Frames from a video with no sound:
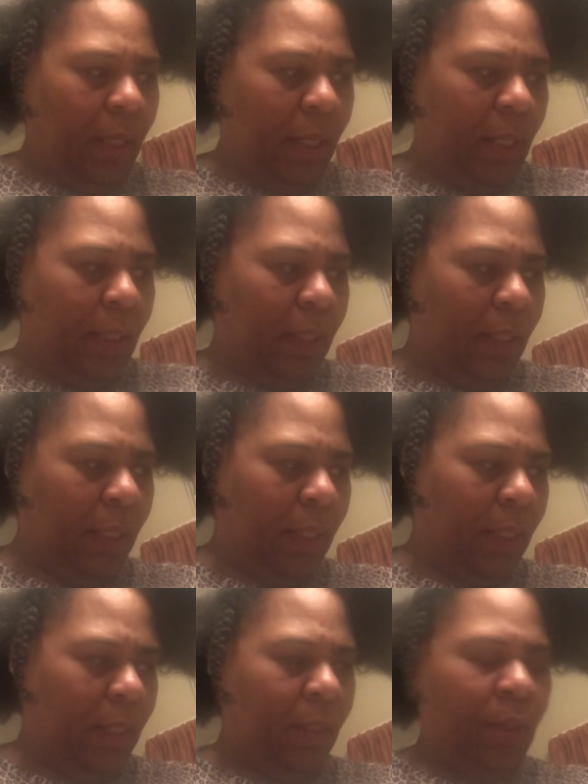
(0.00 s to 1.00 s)
And
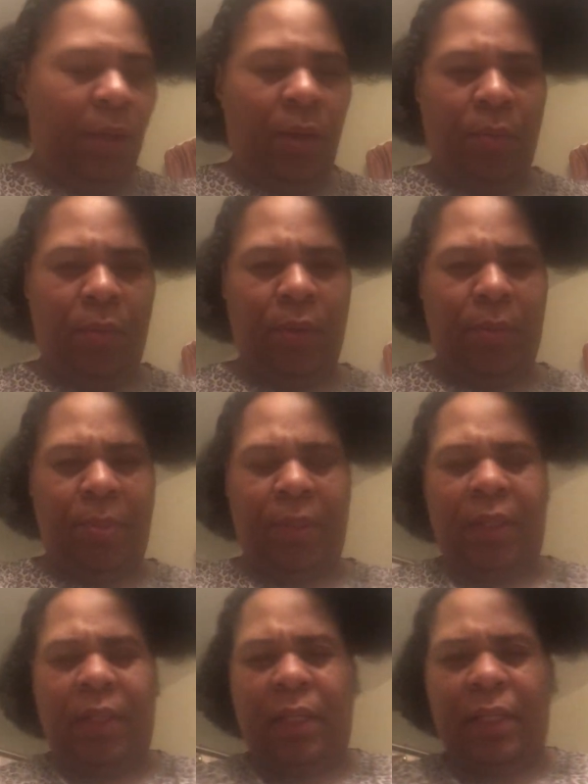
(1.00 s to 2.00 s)
again, we're going to
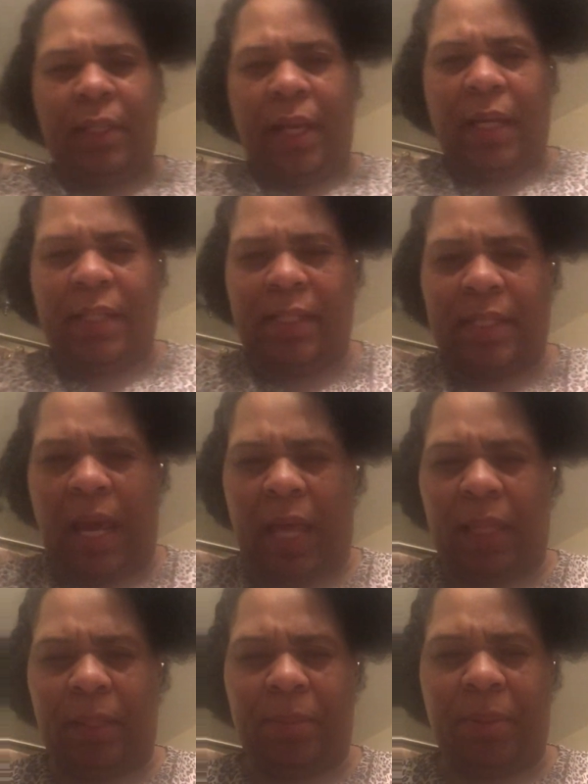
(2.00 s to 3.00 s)
put a nice
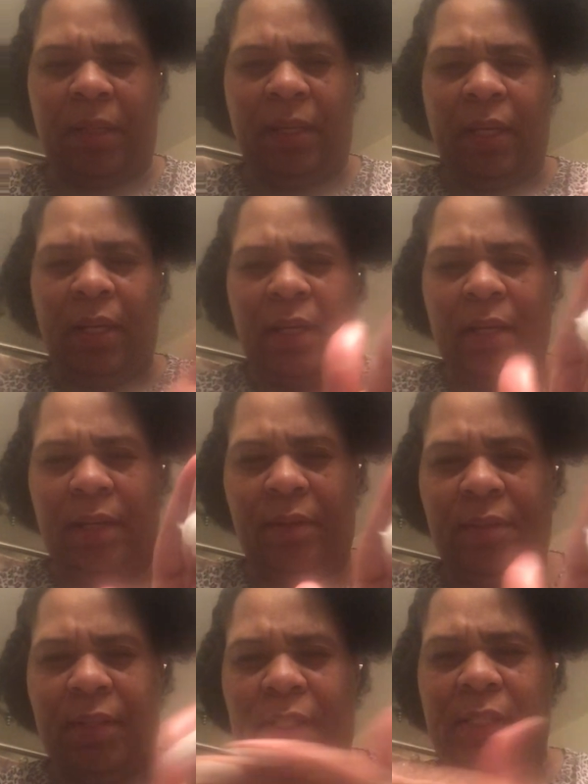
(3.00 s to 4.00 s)
dollop
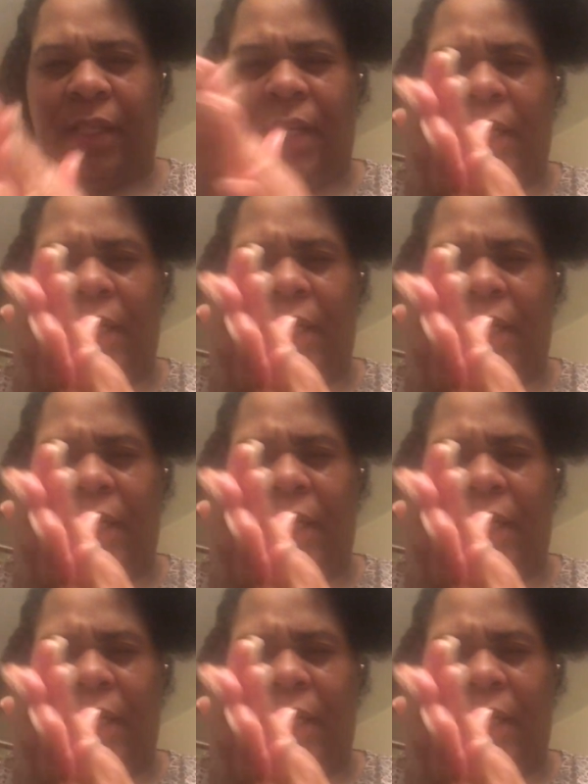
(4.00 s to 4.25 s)
of this